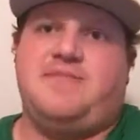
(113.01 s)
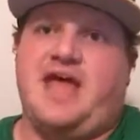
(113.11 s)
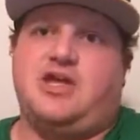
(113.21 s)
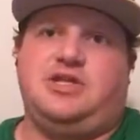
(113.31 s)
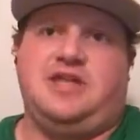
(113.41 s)

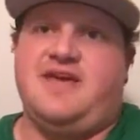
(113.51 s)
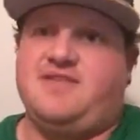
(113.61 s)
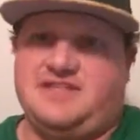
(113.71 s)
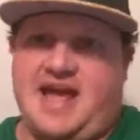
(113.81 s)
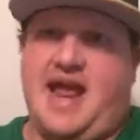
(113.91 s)
They could live
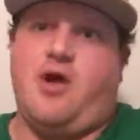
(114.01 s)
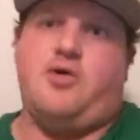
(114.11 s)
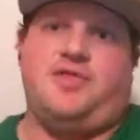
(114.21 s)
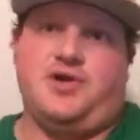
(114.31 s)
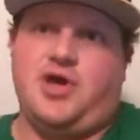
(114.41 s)
in
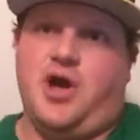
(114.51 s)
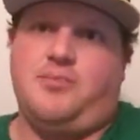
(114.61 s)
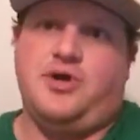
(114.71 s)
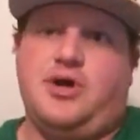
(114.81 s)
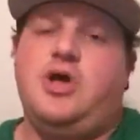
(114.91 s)
town and then
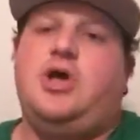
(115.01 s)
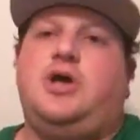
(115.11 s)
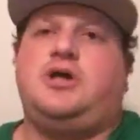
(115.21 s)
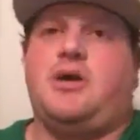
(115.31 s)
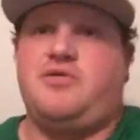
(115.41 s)
come to
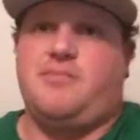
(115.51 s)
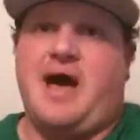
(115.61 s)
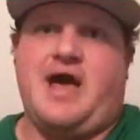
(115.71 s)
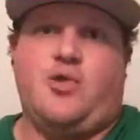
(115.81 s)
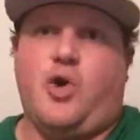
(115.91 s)
the
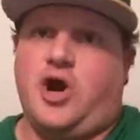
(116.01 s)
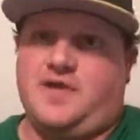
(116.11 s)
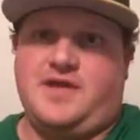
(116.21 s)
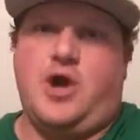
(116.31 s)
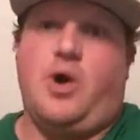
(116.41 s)
mine to
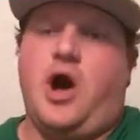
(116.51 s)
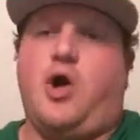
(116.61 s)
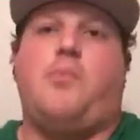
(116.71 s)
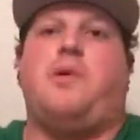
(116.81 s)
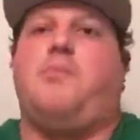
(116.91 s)
work and then go
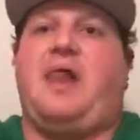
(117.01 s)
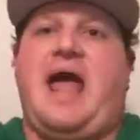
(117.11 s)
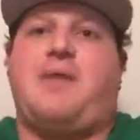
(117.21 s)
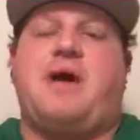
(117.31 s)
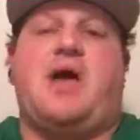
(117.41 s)
home, but
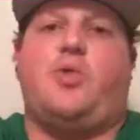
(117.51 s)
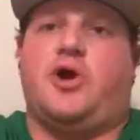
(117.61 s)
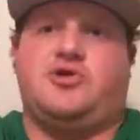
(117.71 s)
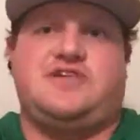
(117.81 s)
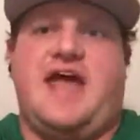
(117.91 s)
black mine
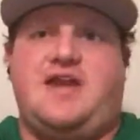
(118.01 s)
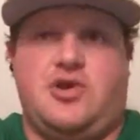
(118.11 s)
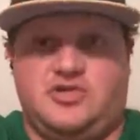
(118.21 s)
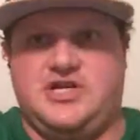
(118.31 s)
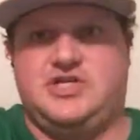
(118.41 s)
workers had
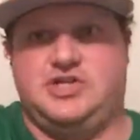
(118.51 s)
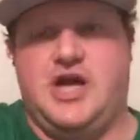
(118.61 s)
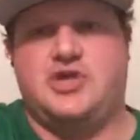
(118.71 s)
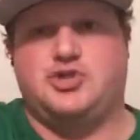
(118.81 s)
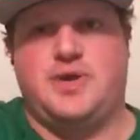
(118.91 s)
no such
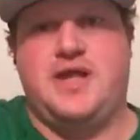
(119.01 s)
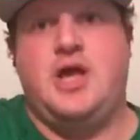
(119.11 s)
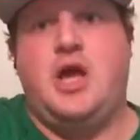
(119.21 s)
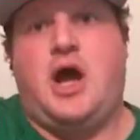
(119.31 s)
luxury.